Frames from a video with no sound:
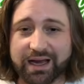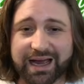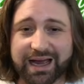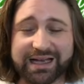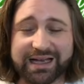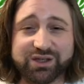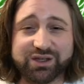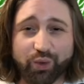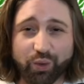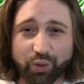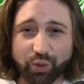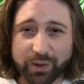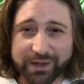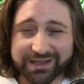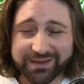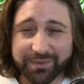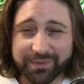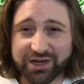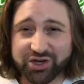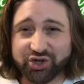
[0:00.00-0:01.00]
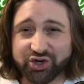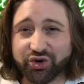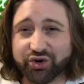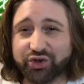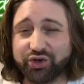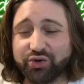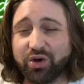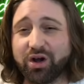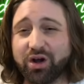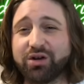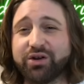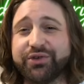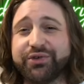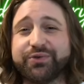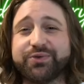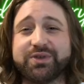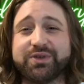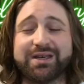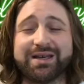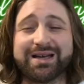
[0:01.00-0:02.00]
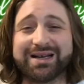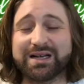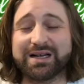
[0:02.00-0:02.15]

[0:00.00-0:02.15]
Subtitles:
As always, make sure you are using